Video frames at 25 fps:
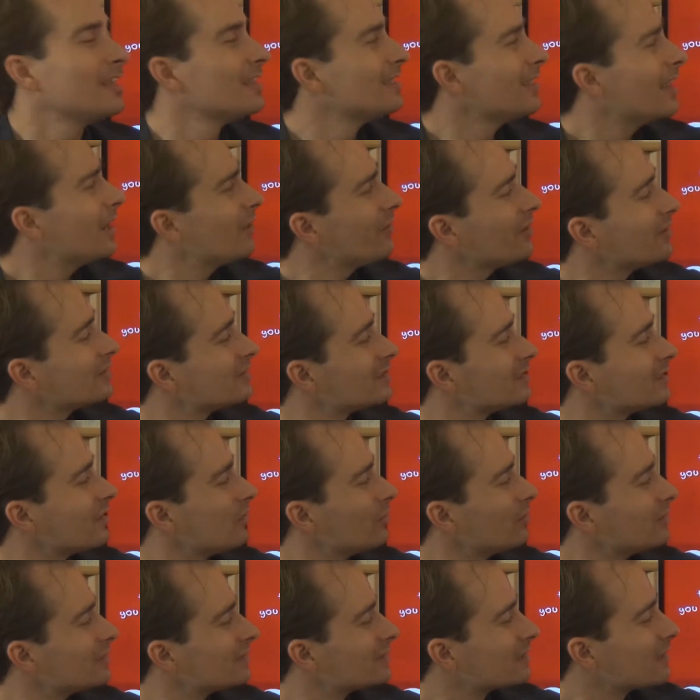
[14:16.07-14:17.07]
Yeah, and
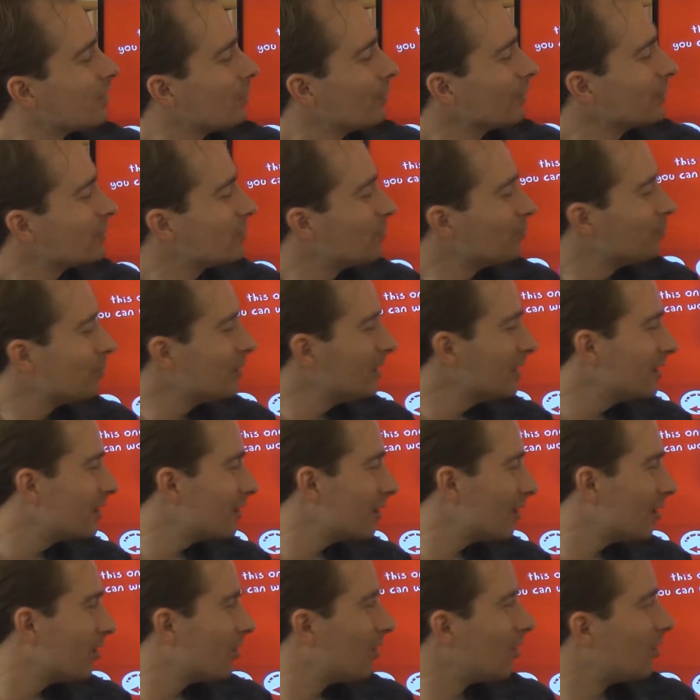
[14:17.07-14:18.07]
so it's going to
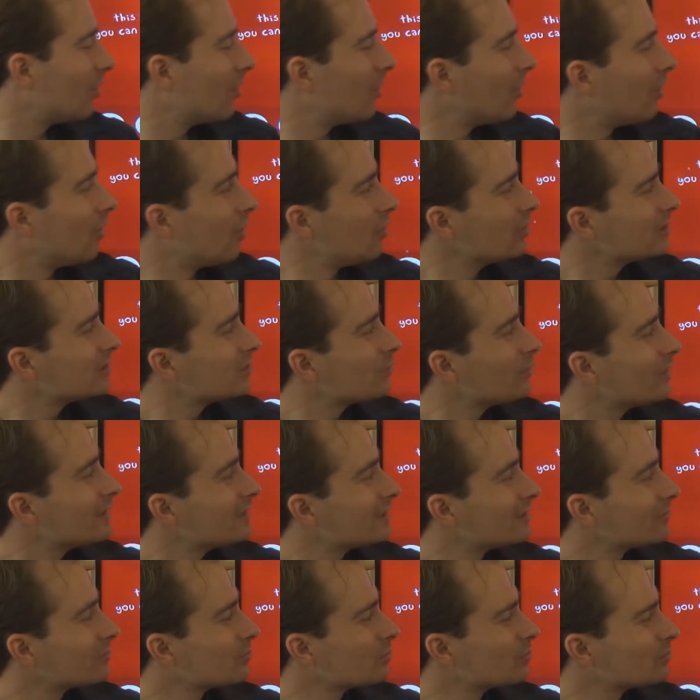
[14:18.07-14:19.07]
be all the way
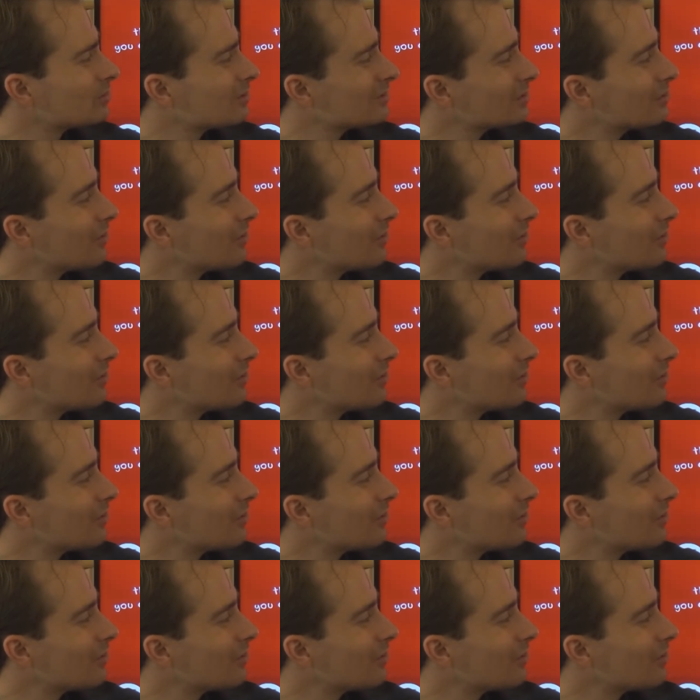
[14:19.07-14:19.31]
through.